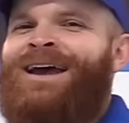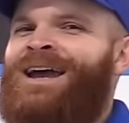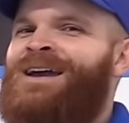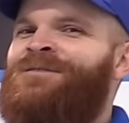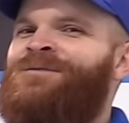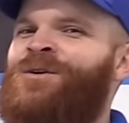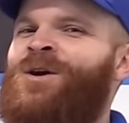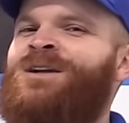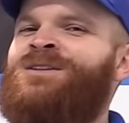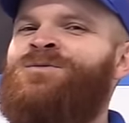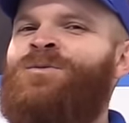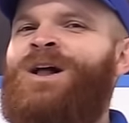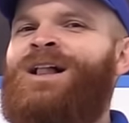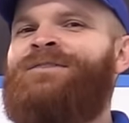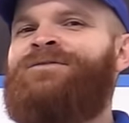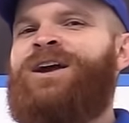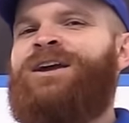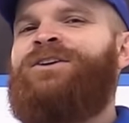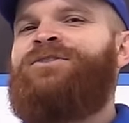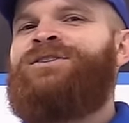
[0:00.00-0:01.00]
Hey friends, while
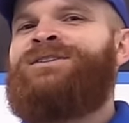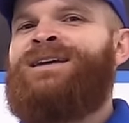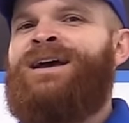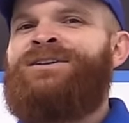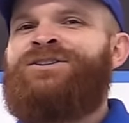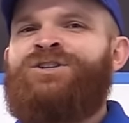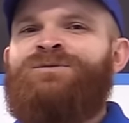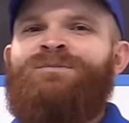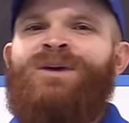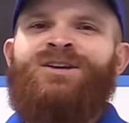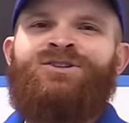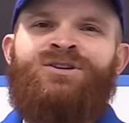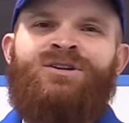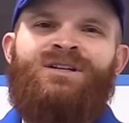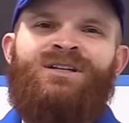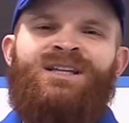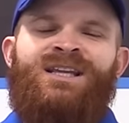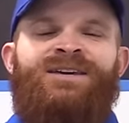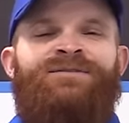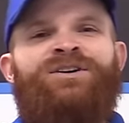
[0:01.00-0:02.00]
I've got your attention, make
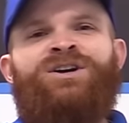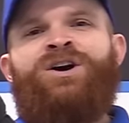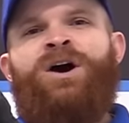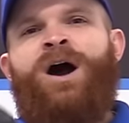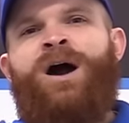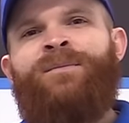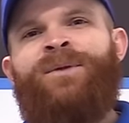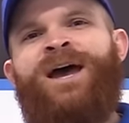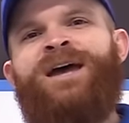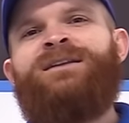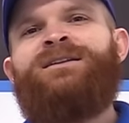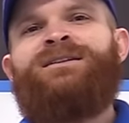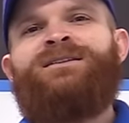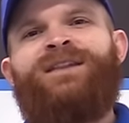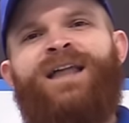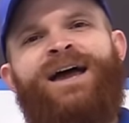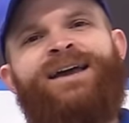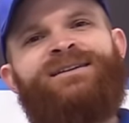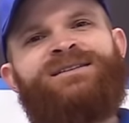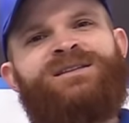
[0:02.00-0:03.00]
sure you leave a comment,
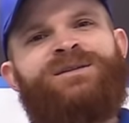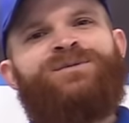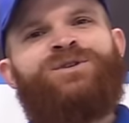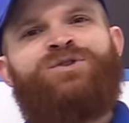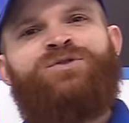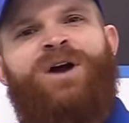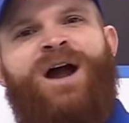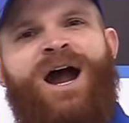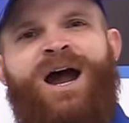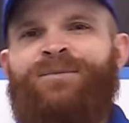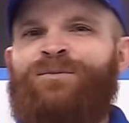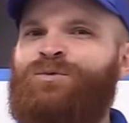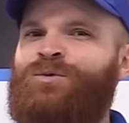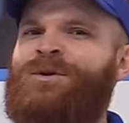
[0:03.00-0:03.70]
like, subscribe,